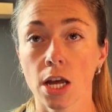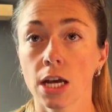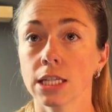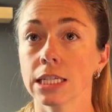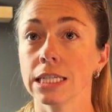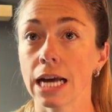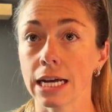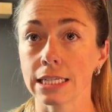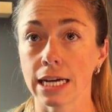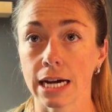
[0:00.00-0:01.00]
It's a
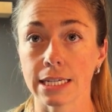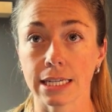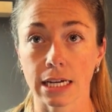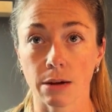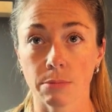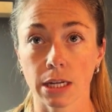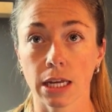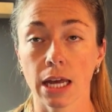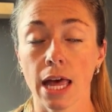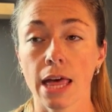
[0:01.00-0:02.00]
non-toxic company